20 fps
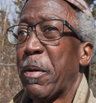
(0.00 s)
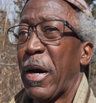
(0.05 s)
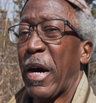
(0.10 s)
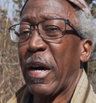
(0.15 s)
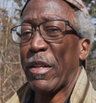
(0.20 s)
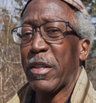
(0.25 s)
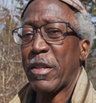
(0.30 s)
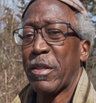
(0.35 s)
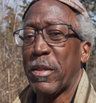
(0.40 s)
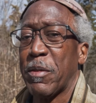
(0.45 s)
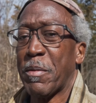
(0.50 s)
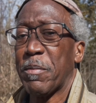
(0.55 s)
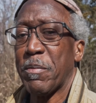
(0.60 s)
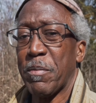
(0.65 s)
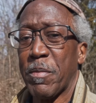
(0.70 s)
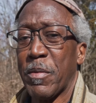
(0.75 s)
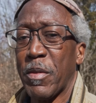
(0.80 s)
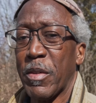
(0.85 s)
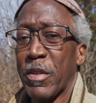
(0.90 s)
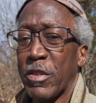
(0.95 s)
pond.
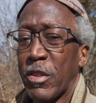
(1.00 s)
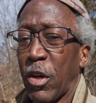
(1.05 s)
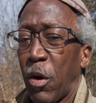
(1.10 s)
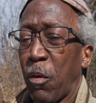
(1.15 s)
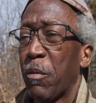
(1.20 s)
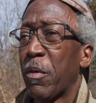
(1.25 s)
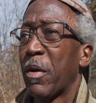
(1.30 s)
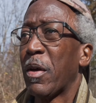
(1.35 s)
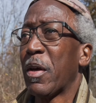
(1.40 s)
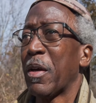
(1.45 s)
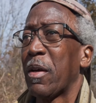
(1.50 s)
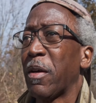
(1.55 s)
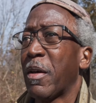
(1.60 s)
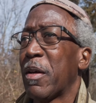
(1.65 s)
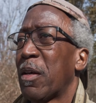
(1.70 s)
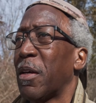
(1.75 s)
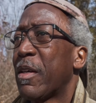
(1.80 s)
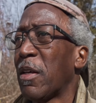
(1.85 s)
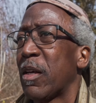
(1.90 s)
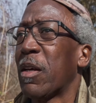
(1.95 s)
So
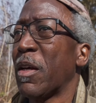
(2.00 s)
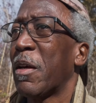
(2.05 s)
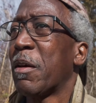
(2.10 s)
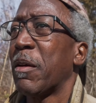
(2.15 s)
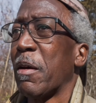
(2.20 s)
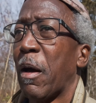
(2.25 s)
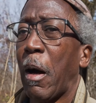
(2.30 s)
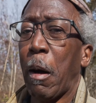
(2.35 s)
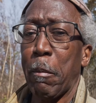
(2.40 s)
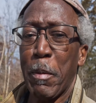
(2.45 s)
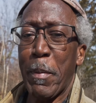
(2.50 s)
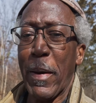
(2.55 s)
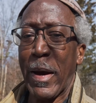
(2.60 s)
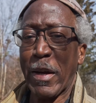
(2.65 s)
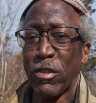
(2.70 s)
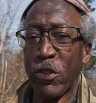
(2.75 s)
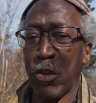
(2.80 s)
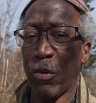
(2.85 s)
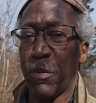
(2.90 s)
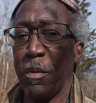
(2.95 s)
I'll be
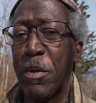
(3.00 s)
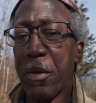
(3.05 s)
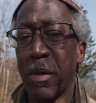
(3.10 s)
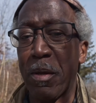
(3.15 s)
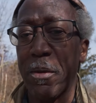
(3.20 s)
back soon.